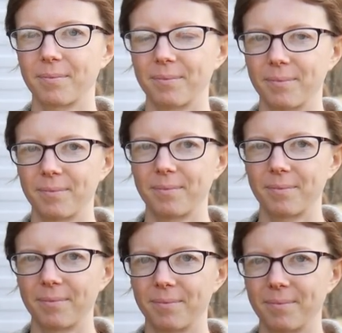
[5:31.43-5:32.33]

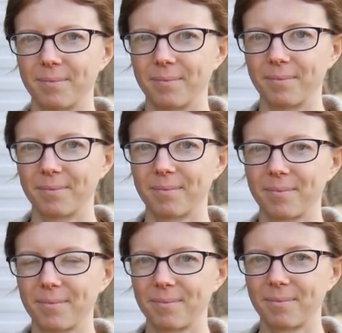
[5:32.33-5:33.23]

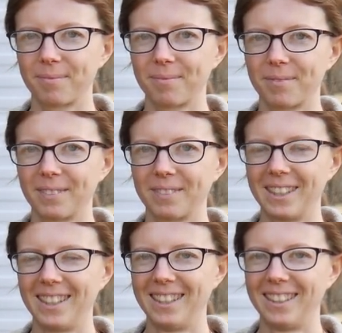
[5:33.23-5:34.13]

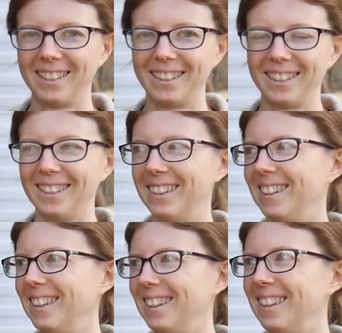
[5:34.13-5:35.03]

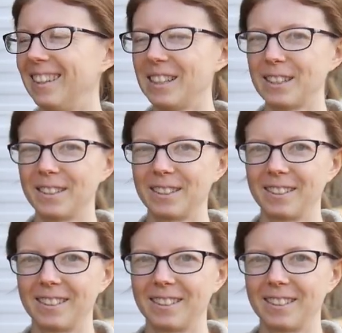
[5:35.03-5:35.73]
(not speaking)